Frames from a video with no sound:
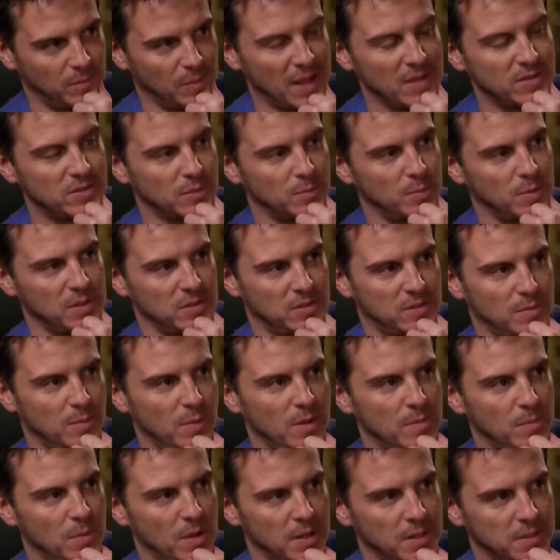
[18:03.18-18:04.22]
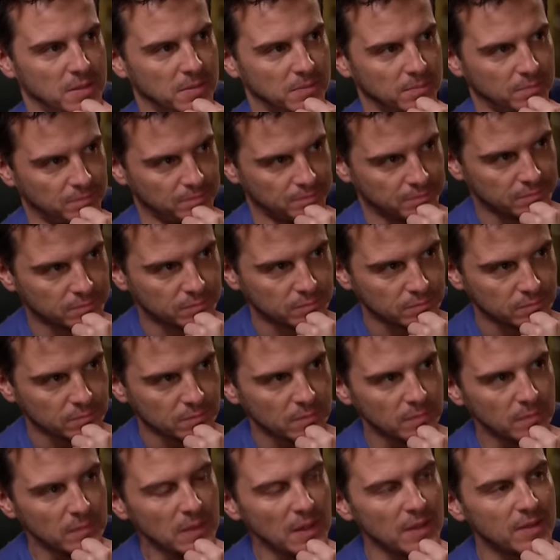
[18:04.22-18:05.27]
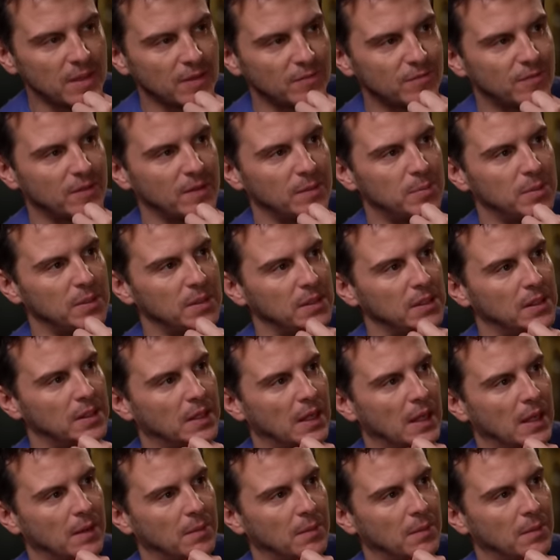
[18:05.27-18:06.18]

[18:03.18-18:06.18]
masterpiece to my mind that Phoebe